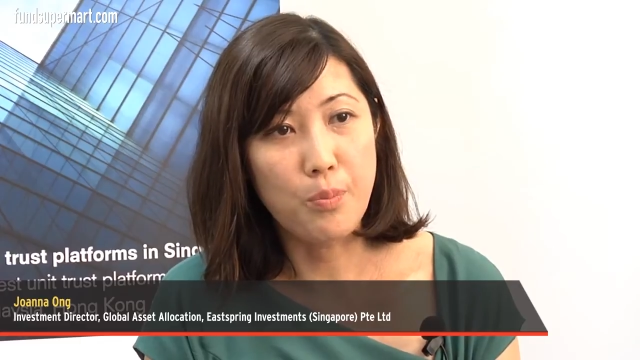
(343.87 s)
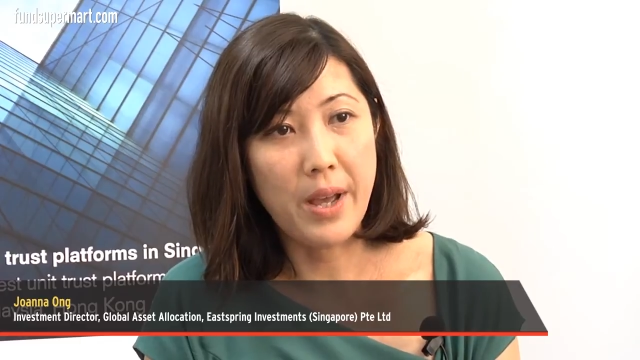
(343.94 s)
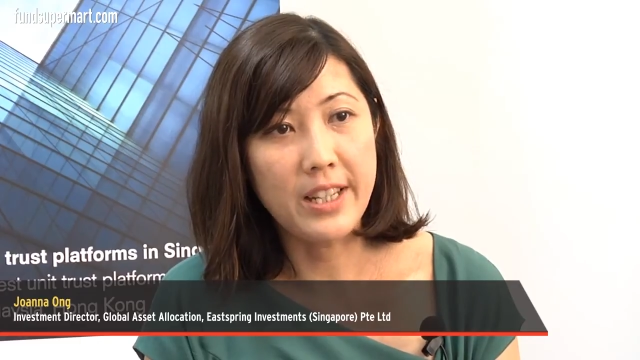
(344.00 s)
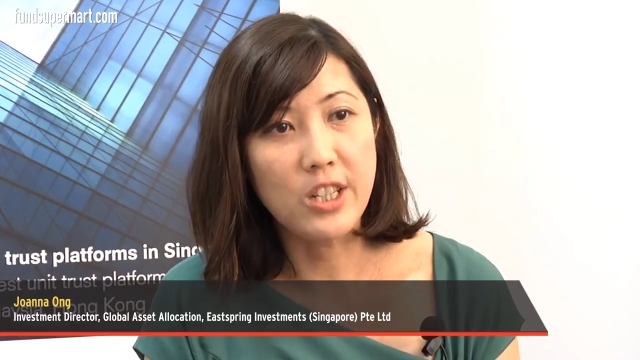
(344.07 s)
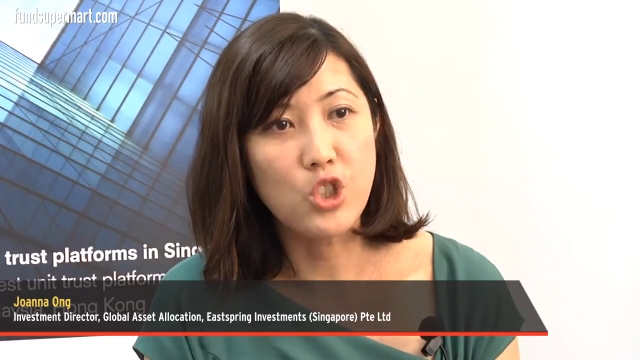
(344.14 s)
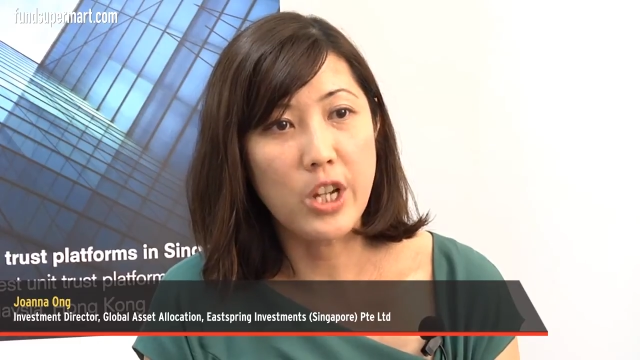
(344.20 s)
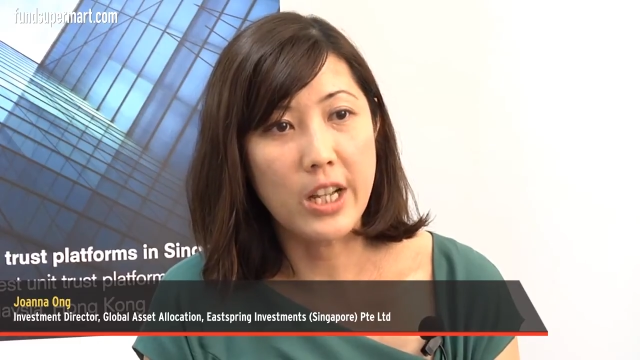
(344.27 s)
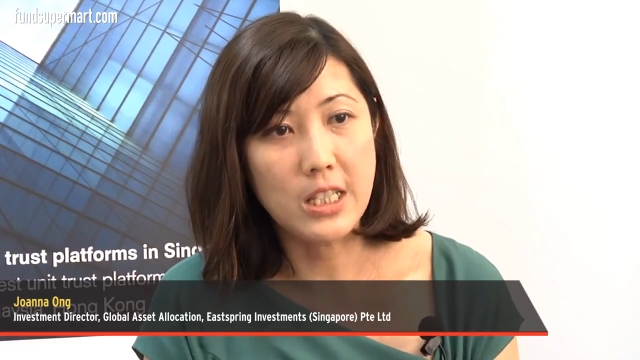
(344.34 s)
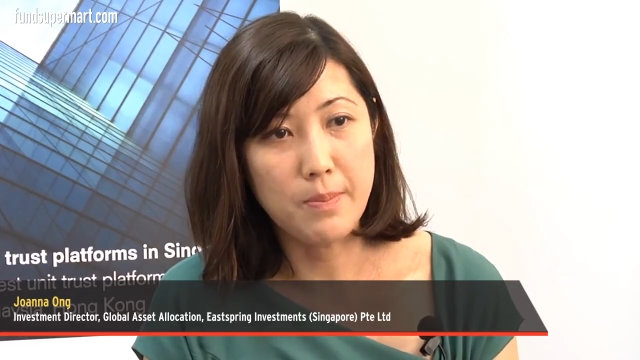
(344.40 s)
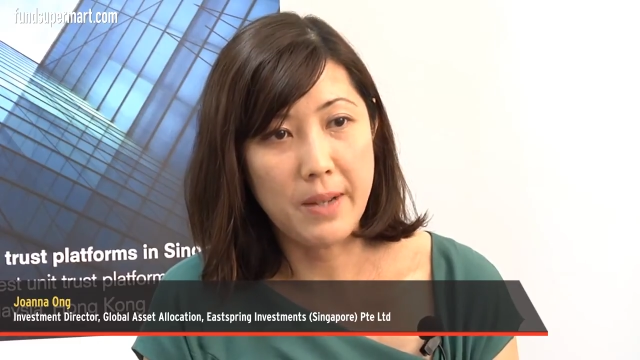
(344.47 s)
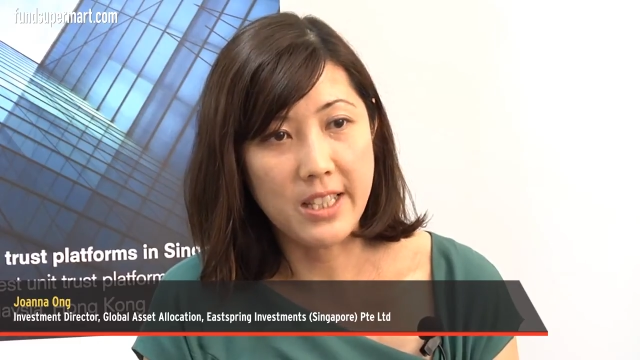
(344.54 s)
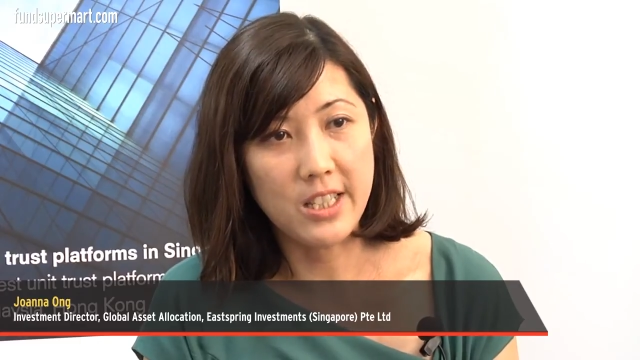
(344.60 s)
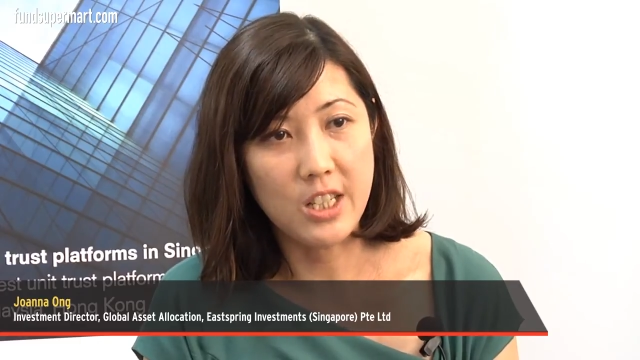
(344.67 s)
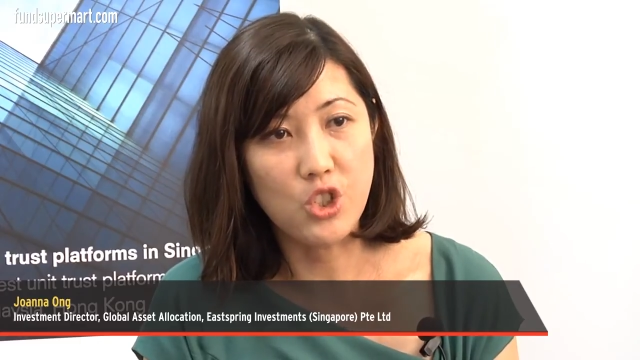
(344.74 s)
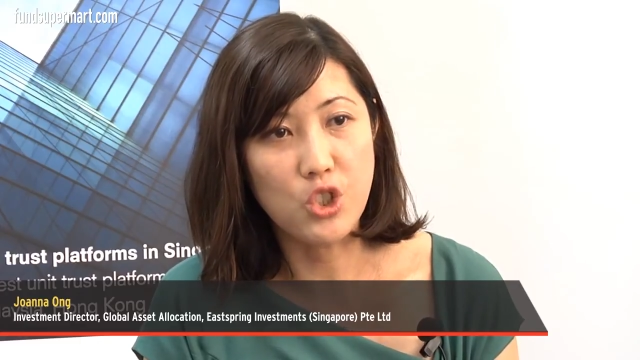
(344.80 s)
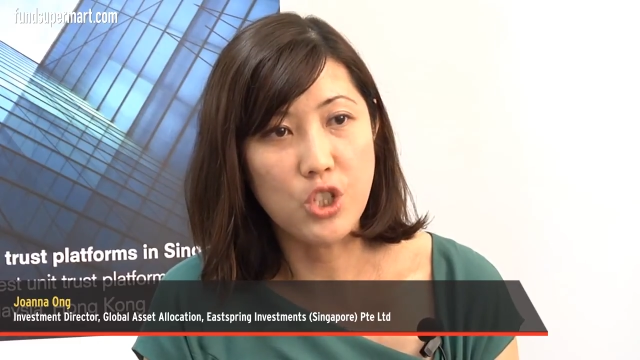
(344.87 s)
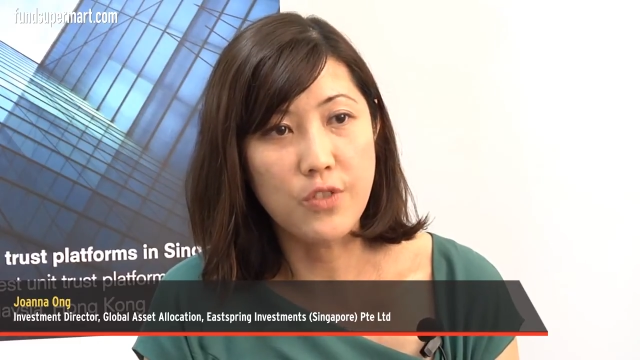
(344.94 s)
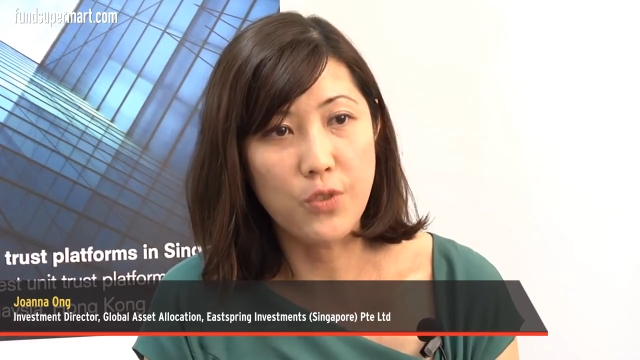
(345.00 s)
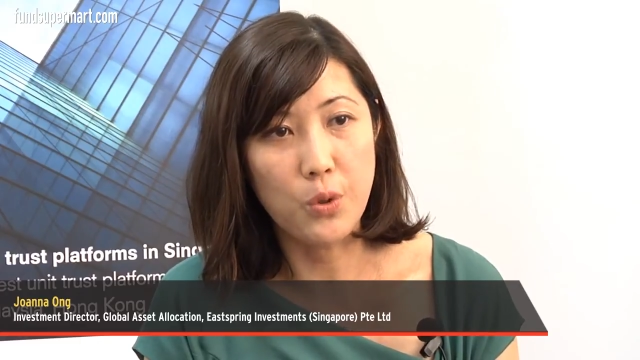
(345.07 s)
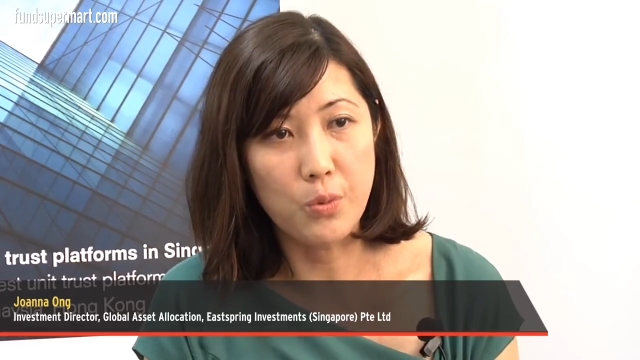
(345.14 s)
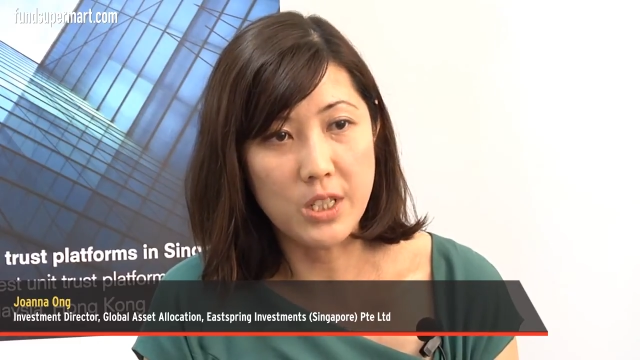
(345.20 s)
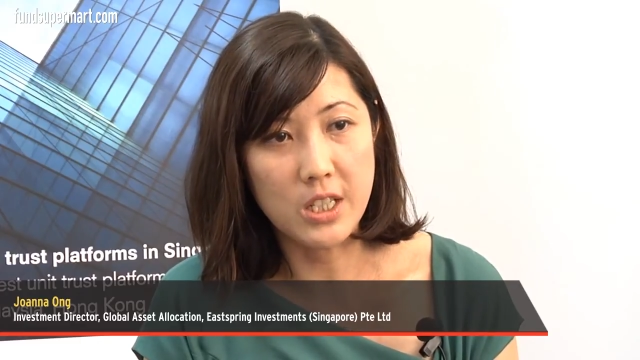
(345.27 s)
manage their expectations
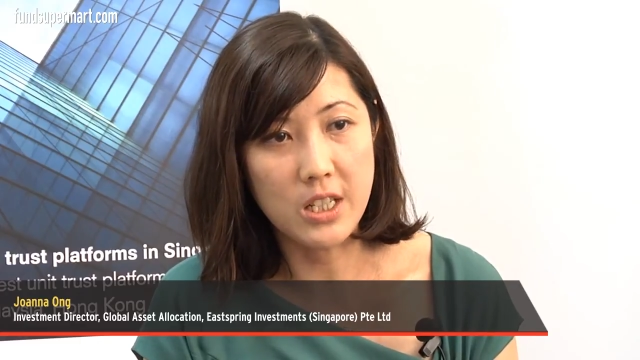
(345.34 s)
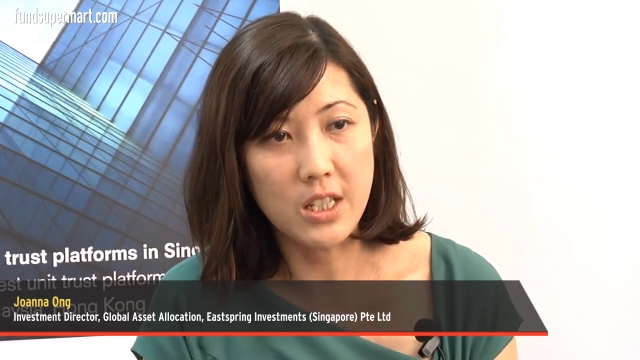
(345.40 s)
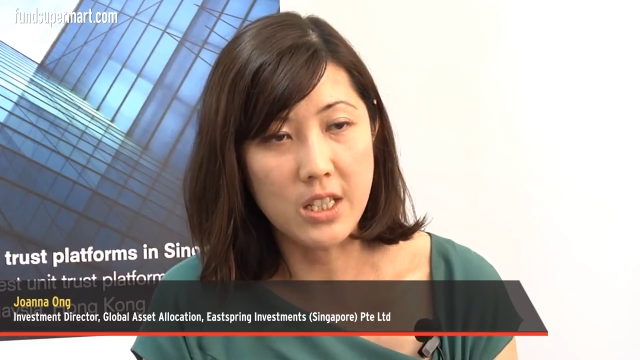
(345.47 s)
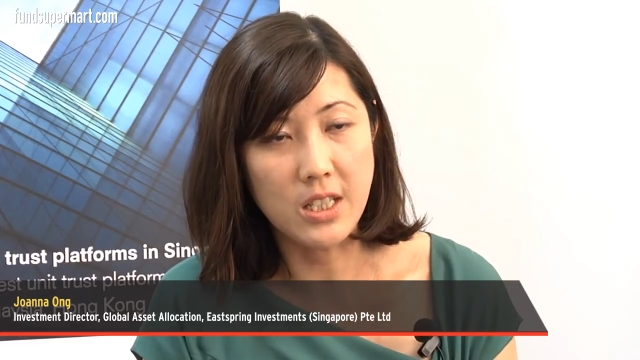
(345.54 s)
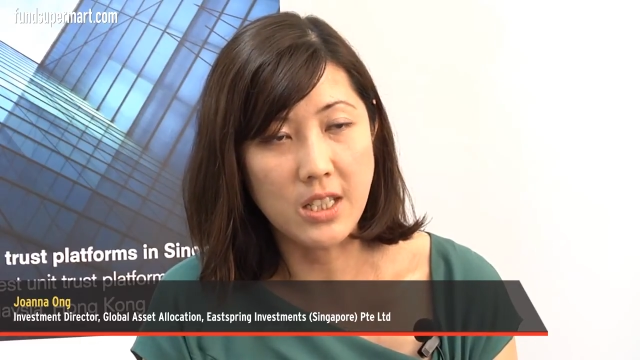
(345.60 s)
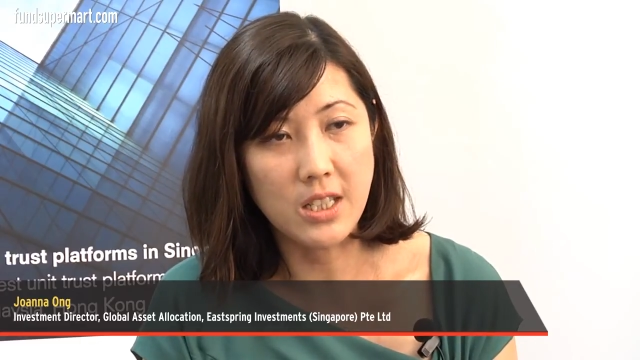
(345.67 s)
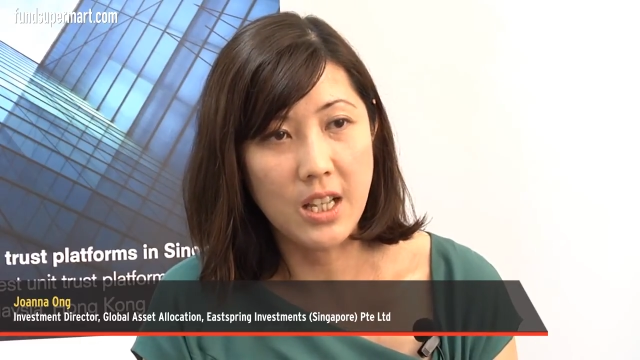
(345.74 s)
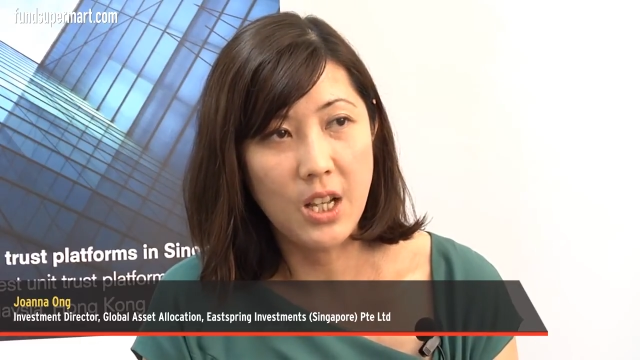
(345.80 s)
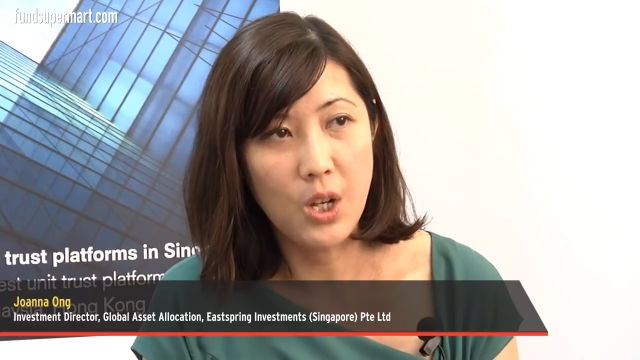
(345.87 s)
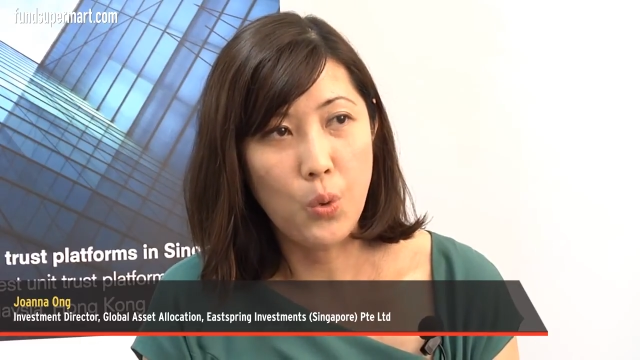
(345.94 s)
for returns.